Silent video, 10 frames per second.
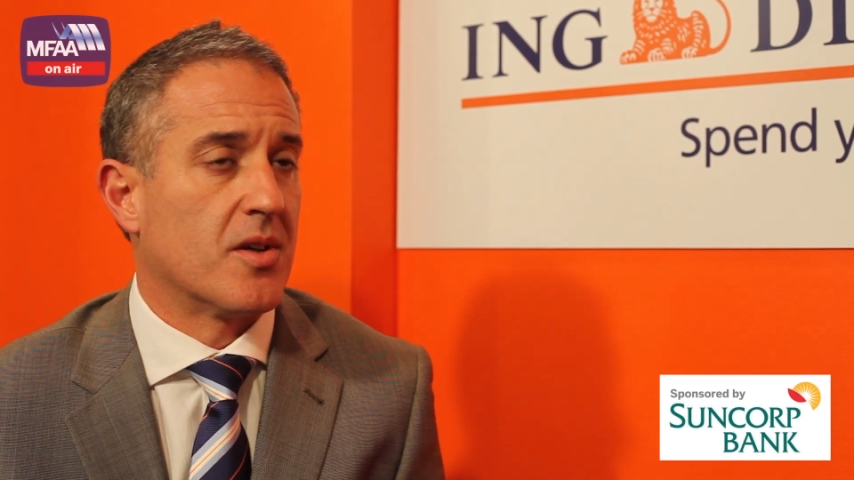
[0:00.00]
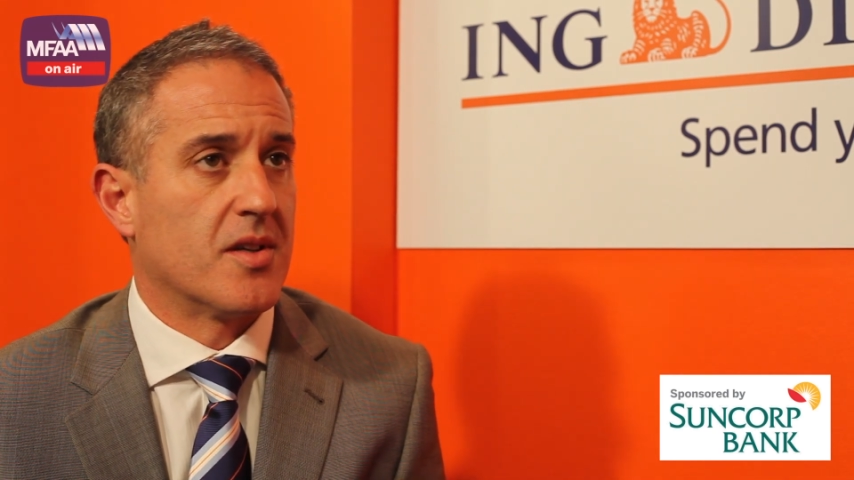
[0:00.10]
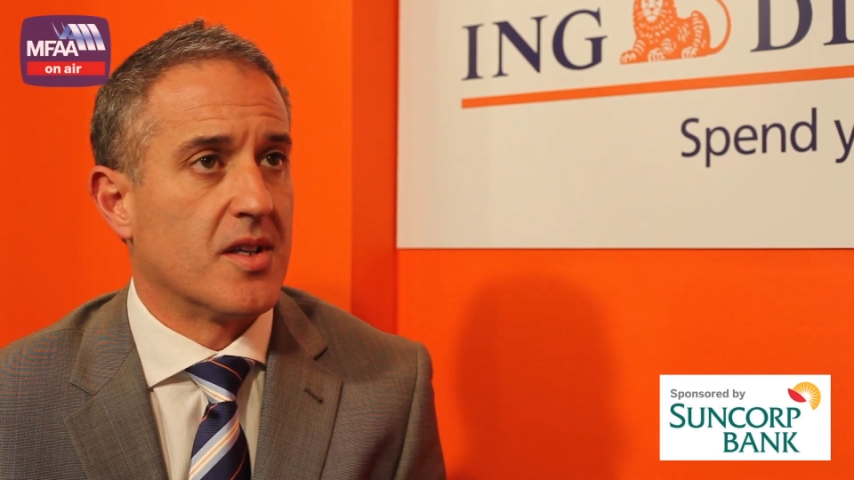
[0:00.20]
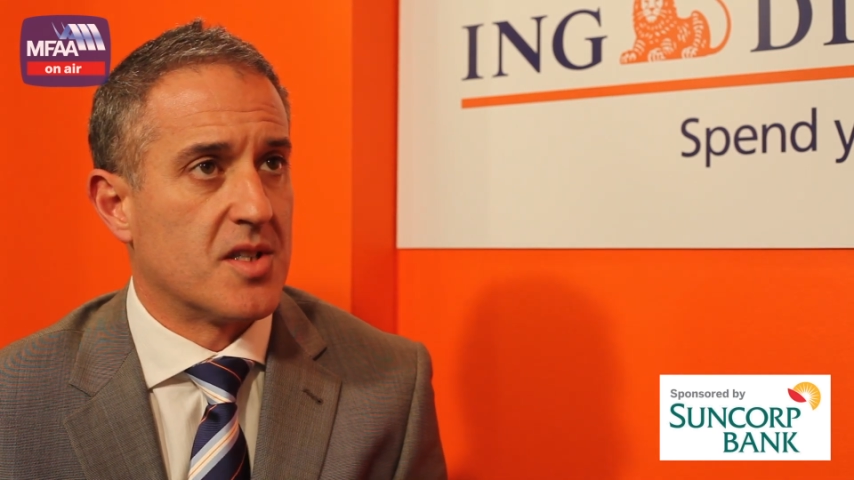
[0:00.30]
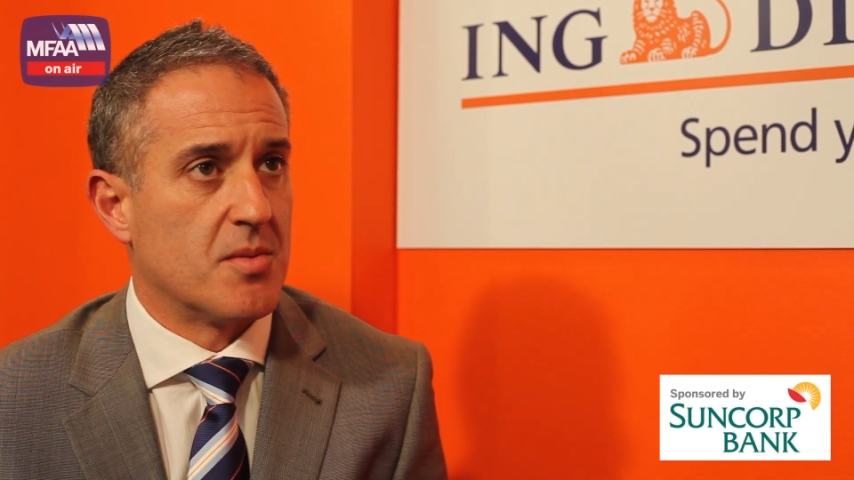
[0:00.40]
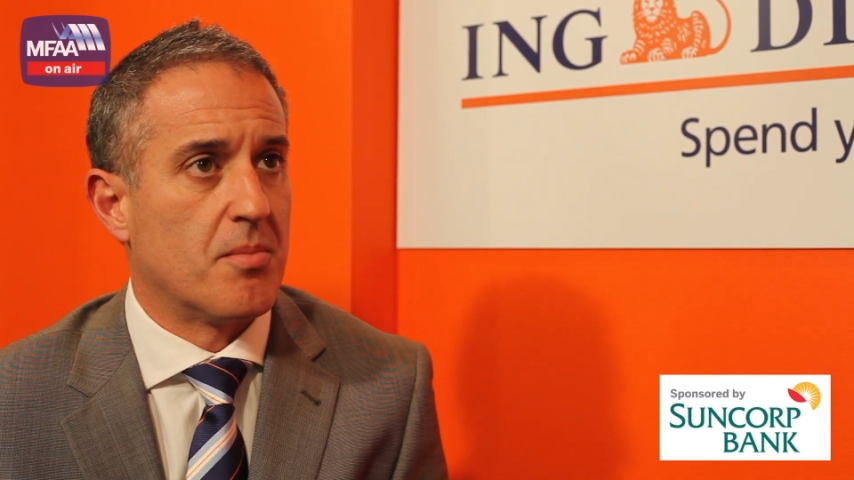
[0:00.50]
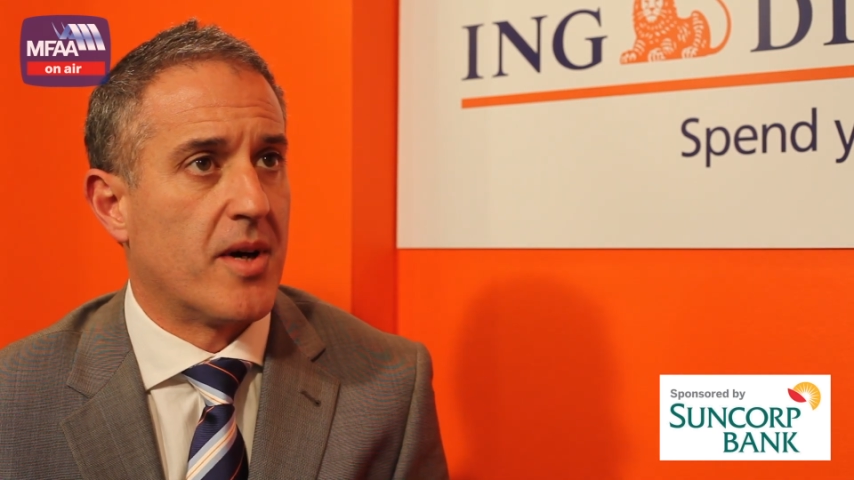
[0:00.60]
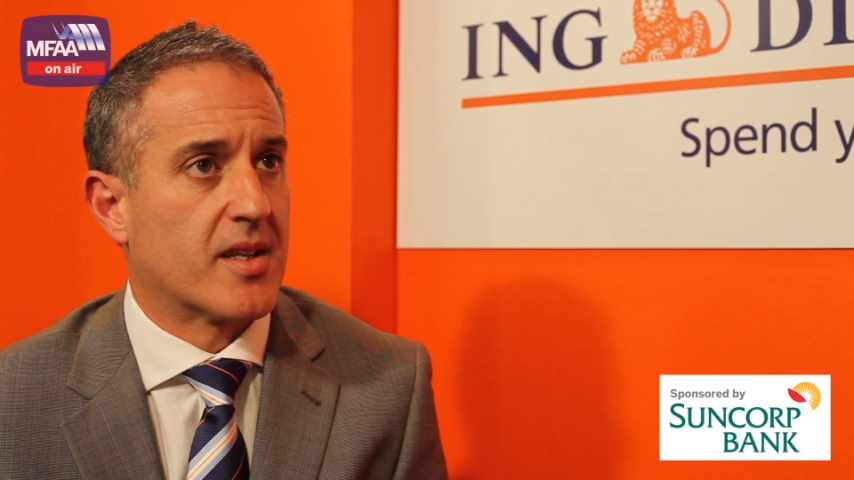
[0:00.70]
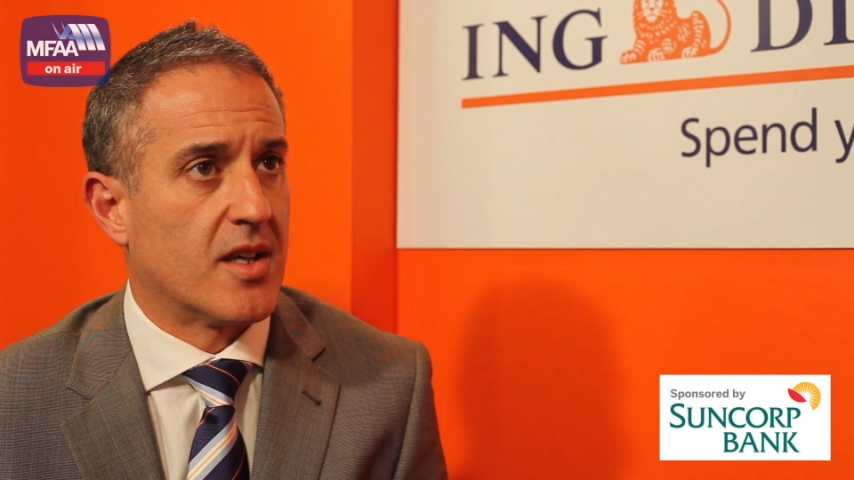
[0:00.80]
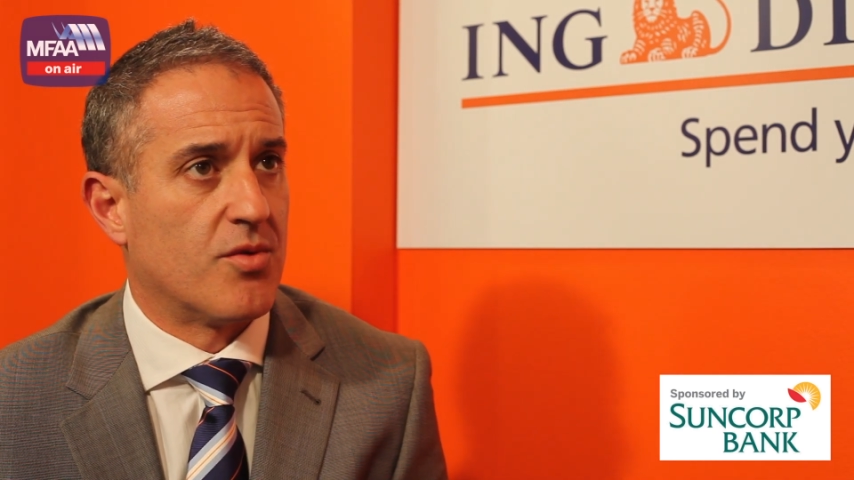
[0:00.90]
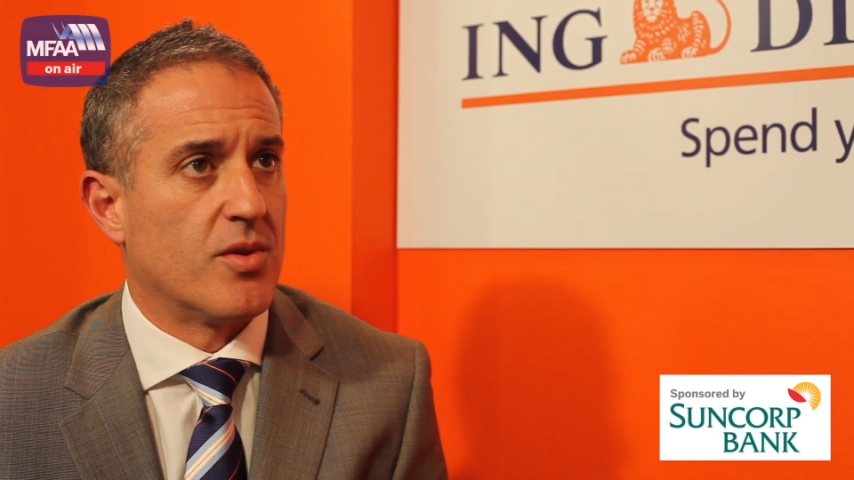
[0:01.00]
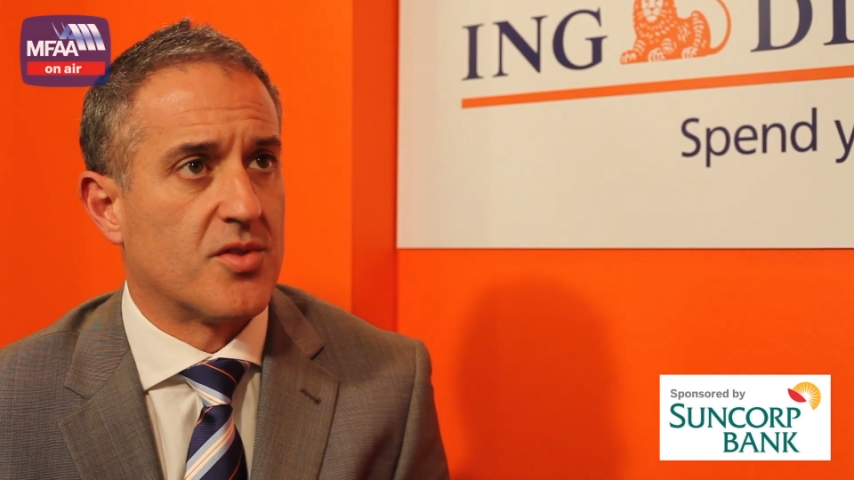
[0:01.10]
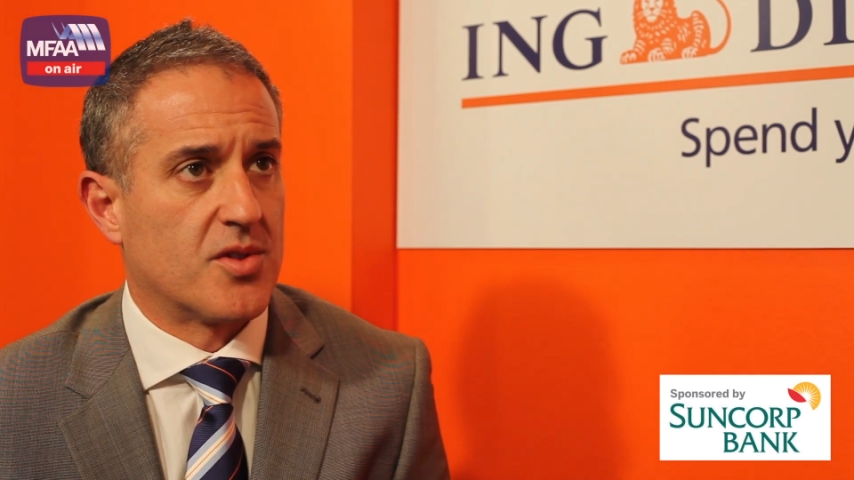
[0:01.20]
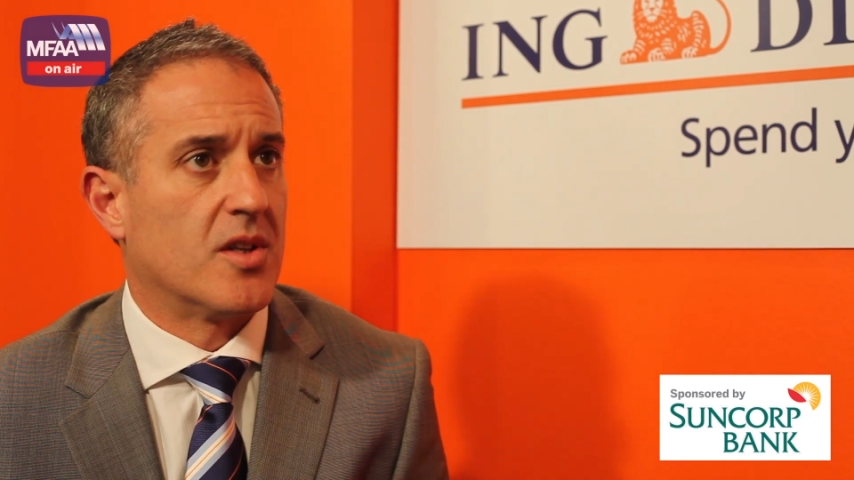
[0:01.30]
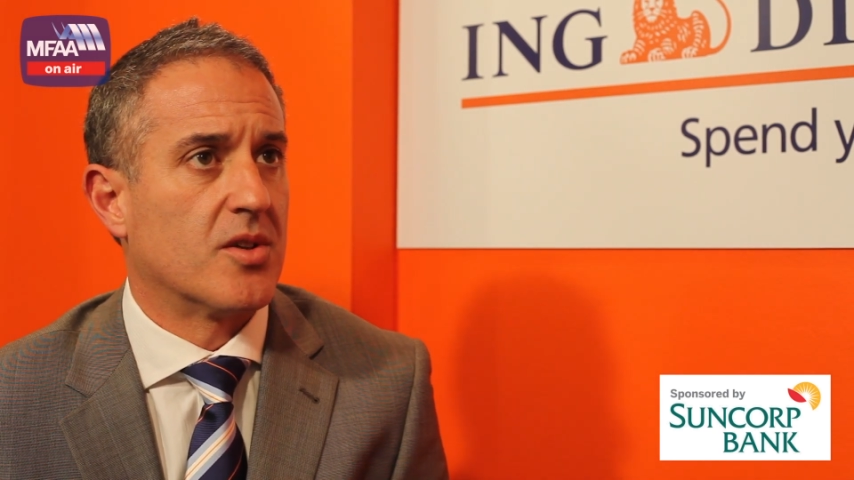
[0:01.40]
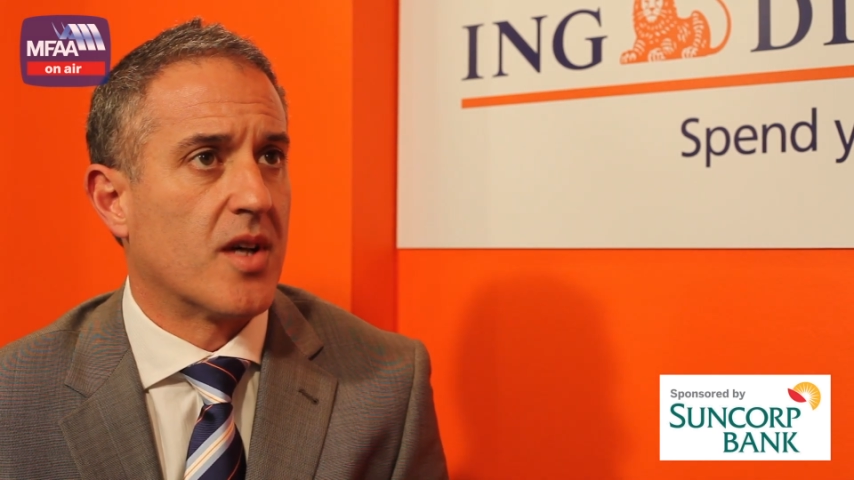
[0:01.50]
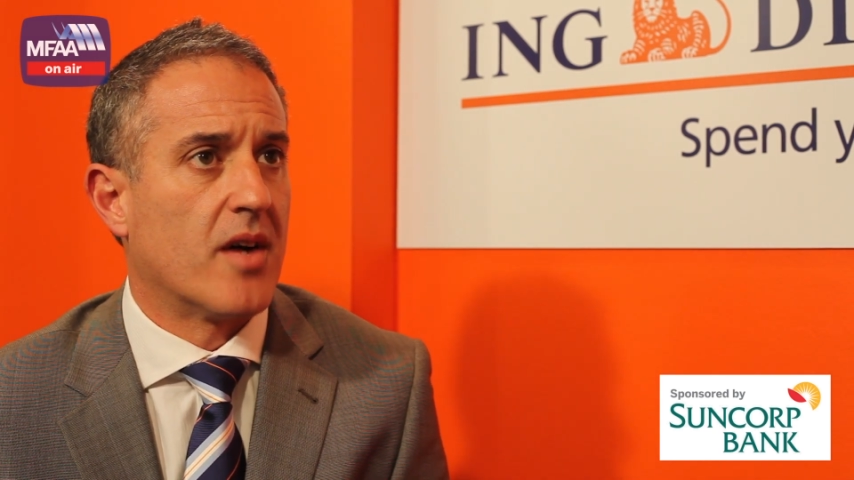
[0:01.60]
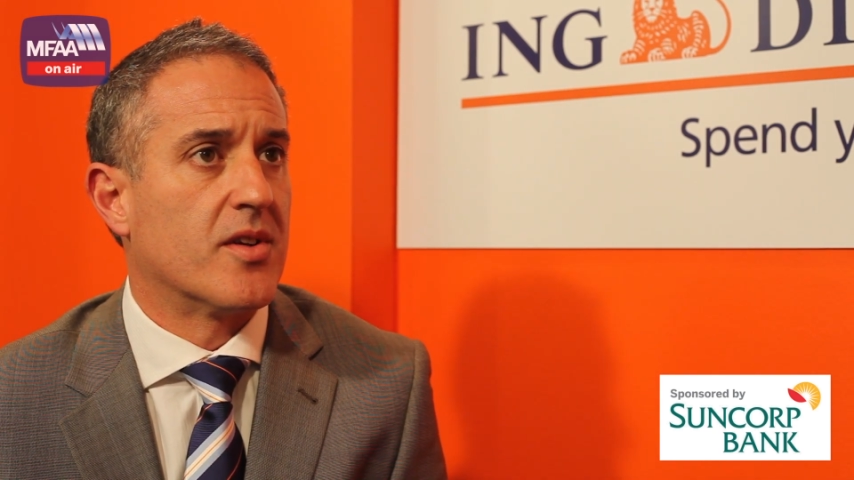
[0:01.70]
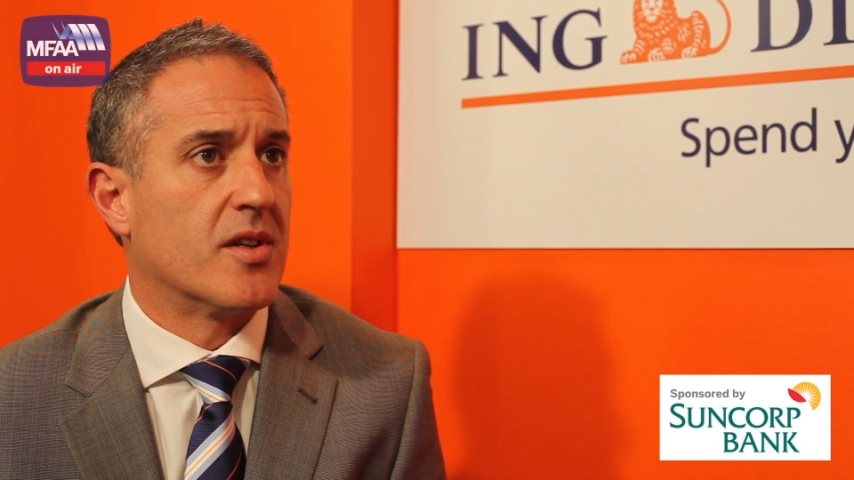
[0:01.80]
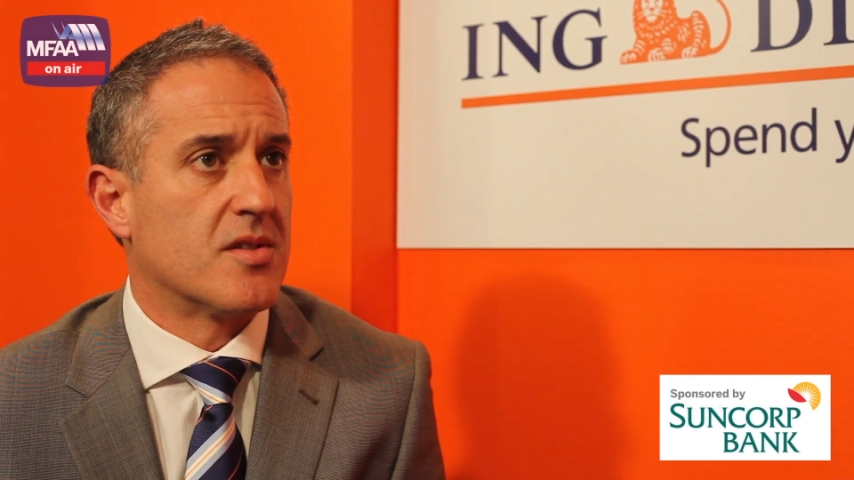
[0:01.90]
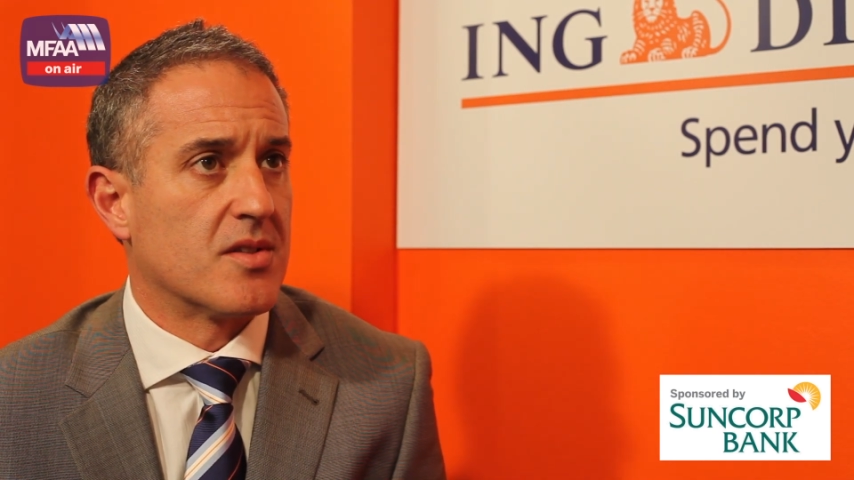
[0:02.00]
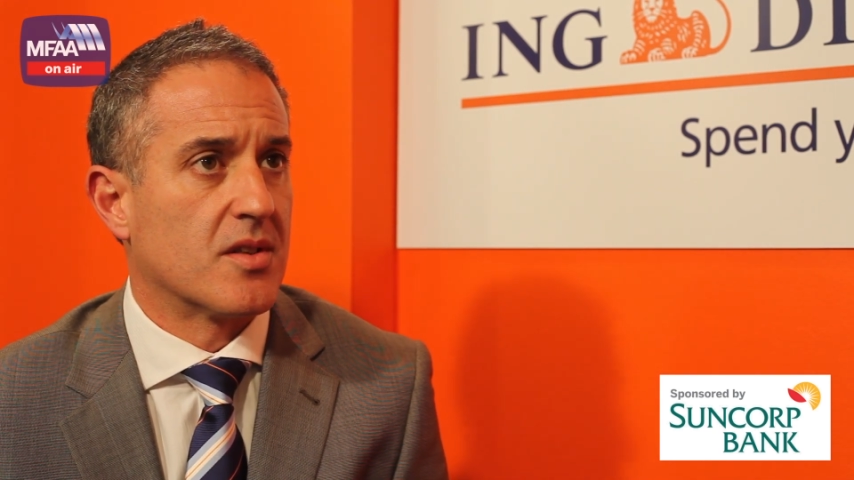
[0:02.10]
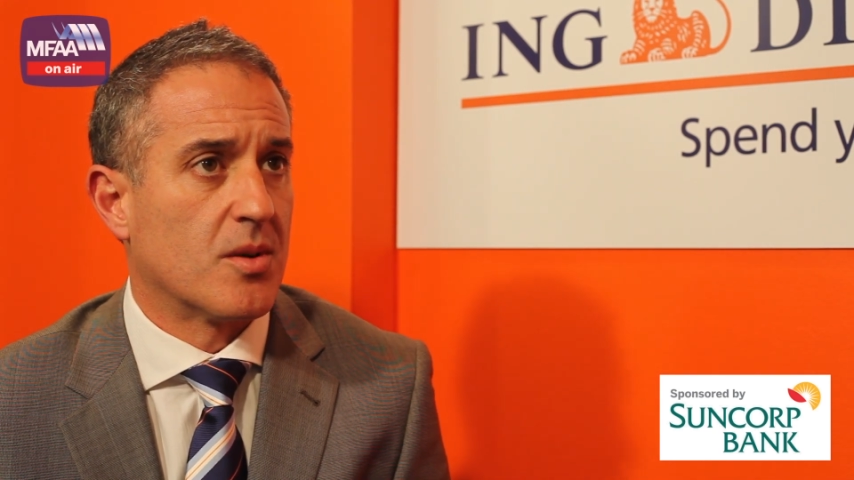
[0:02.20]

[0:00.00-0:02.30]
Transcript: It needs to be backed up with solid governance and